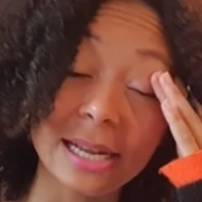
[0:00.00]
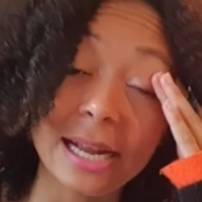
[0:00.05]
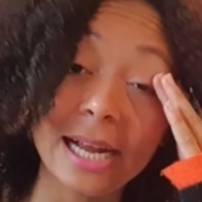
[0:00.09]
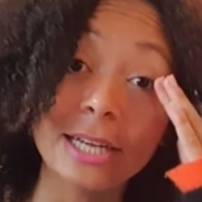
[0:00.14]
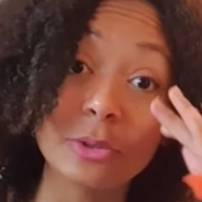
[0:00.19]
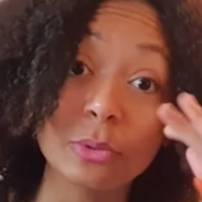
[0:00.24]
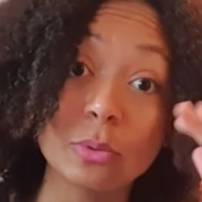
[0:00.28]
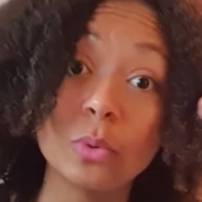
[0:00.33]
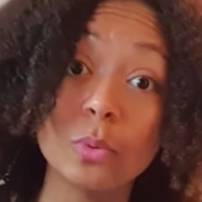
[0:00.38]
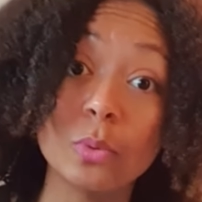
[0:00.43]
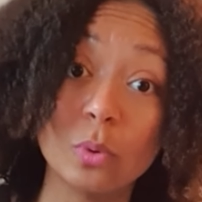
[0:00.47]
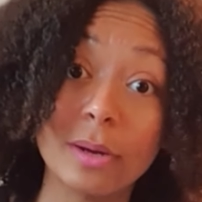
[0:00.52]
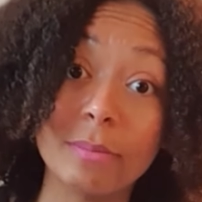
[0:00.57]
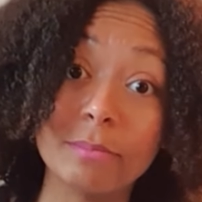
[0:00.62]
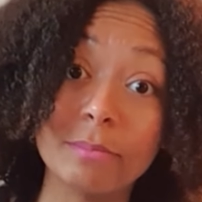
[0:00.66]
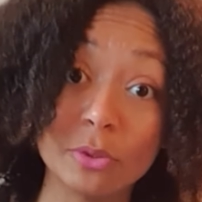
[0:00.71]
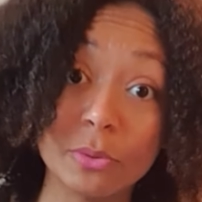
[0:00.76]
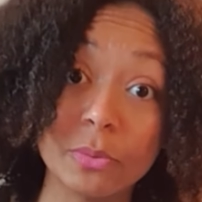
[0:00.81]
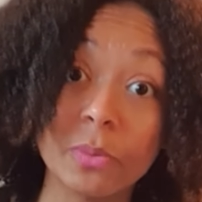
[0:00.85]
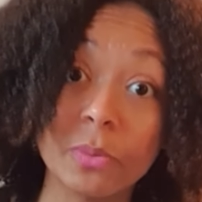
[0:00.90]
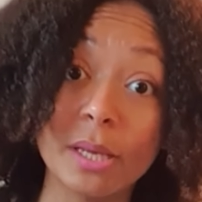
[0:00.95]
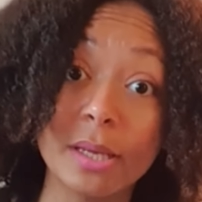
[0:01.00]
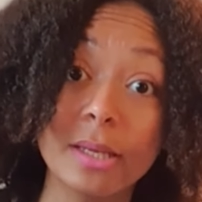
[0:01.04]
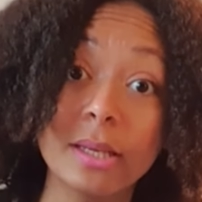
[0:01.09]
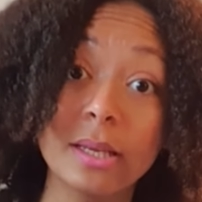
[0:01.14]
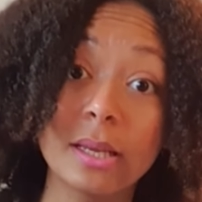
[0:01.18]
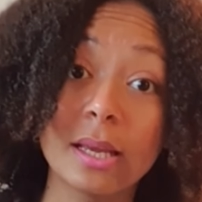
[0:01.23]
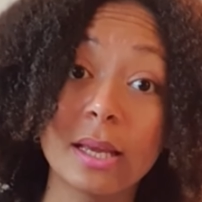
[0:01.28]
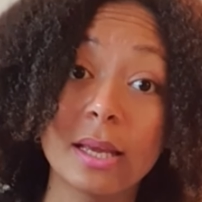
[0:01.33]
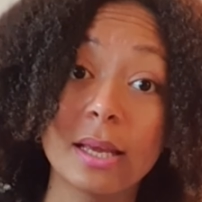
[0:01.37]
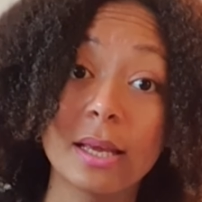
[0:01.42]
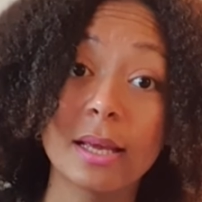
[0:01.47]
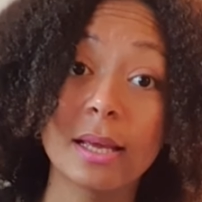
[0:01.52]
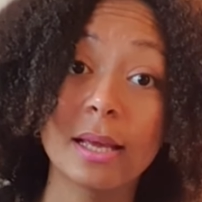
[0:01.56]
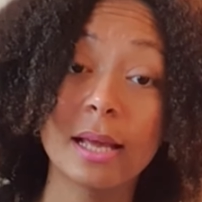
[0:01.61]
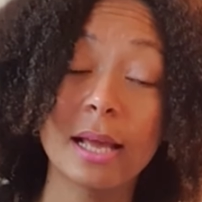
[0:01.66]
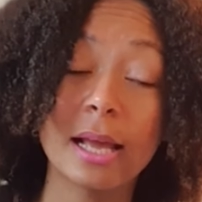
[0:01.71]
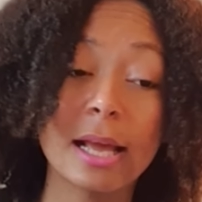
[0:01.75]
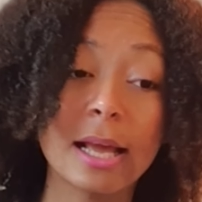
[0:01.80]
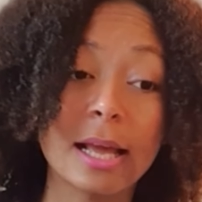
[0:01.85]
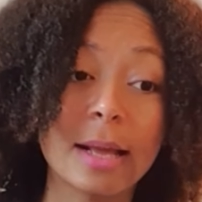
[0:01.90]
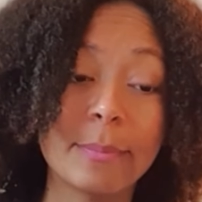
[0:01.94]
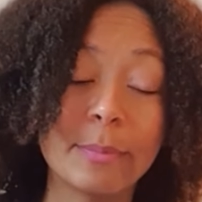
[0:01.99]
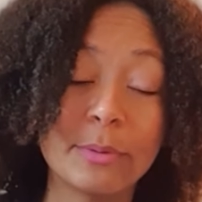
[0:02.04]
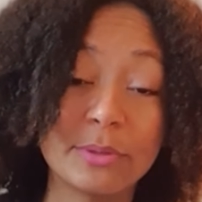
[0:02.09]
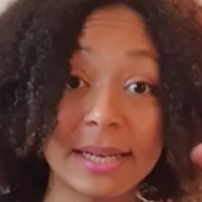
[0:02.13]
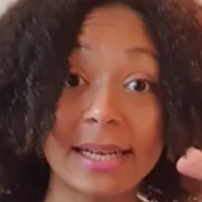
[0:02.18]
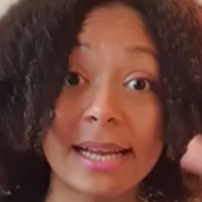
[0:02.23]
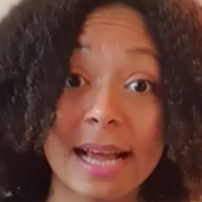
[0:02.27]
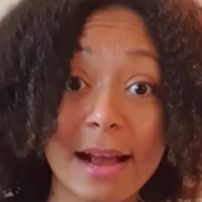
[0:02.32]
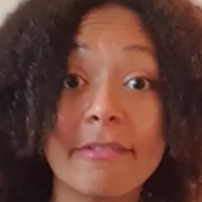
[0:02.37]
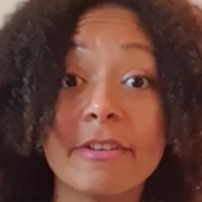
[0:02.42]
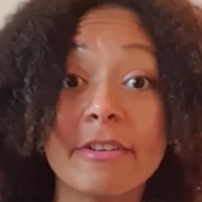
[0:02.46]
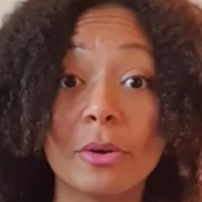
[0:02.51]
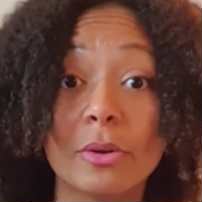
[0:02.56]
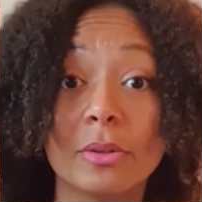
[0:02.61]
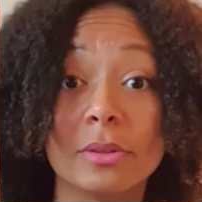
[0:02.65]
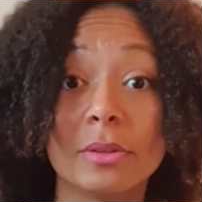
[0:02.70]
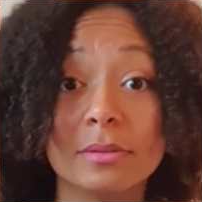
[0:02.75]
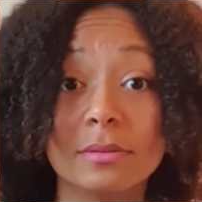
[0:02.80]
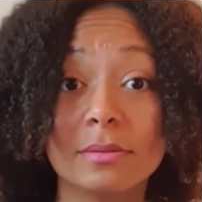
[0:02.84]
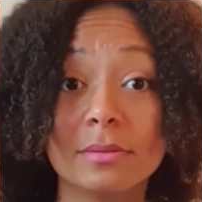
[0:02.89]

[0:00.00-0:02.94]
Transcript: I don't know what I'm doing, but I carry on.